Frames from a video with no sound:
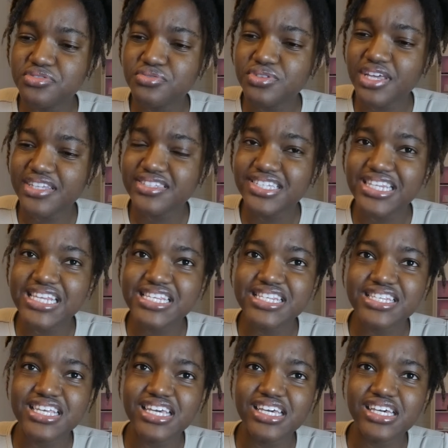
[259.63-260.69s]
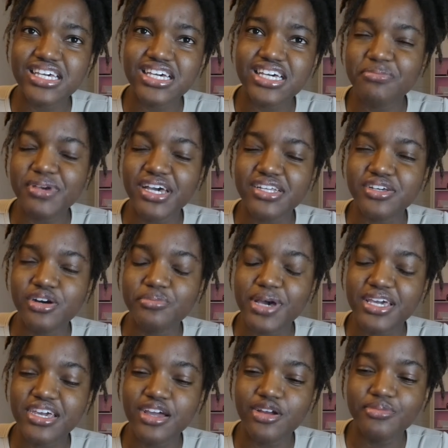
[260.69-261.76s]
that to the sink? My bad, y'all. My
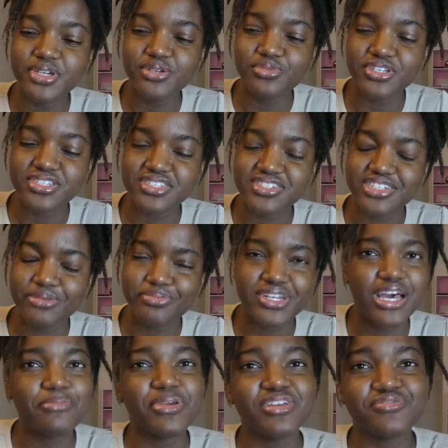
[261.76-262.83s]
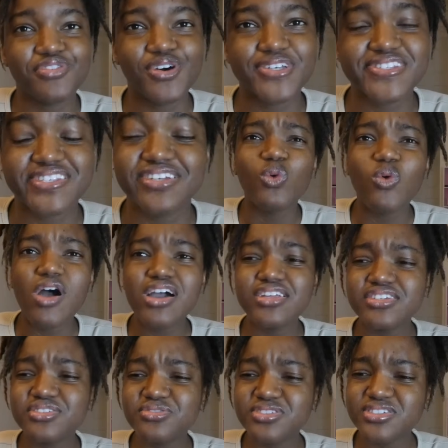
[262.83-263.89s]
Caribbean ways are jumping. I meant faucet. Why
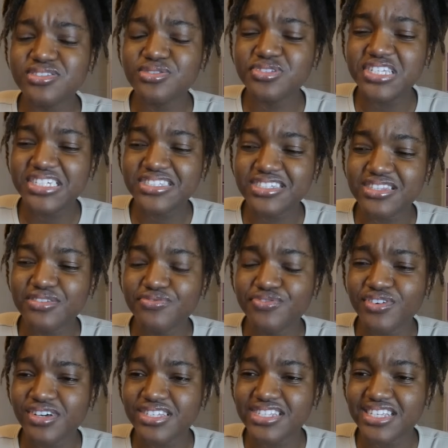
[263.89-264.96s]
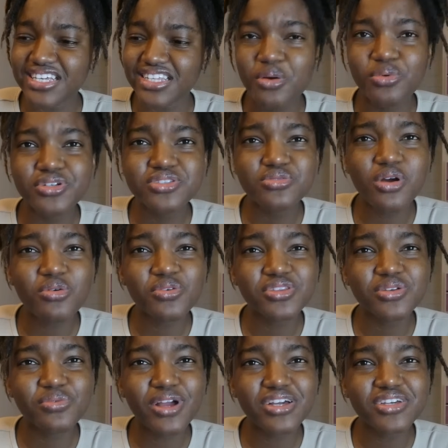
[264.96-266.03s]
did you just do that to the faucet? What's wrong with the
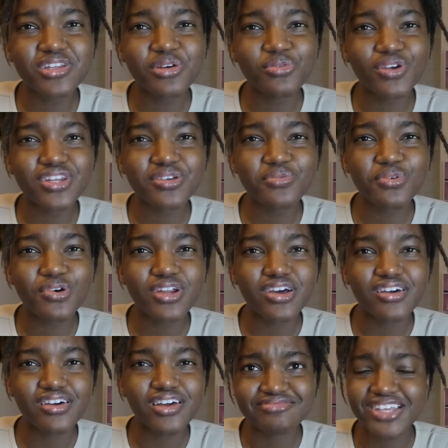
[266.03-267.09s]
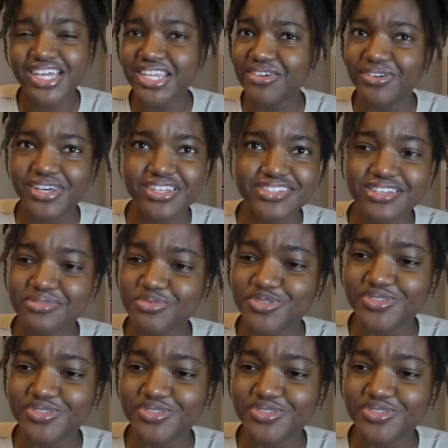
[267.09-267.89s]
regular running water? Anyways, let's move